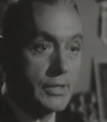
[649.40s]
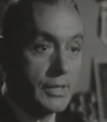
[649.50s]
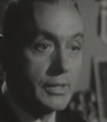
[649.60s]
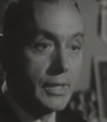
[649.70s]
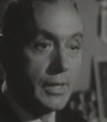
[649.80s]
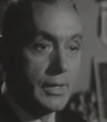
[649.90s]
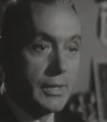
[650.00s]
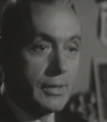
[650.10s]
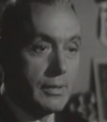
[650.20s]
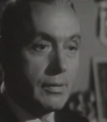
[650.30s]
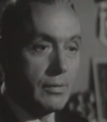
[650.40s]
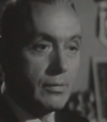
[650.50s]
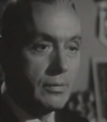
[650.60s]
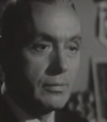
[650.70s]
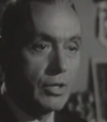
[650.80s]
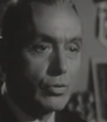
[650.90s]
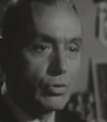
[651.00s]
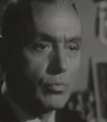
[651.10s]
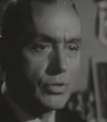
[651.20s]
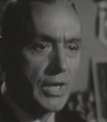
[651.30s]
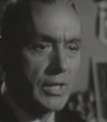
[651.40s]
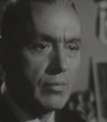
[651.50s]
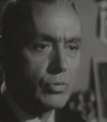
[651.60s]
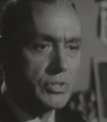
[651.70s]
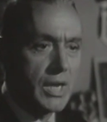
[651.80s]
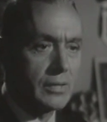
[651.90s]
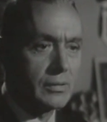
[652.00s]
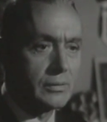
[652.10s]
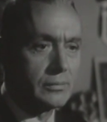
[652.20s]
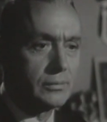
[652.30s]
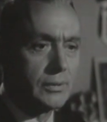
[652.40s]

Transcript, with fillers: Is it? Why do you suppose I came to Seattle?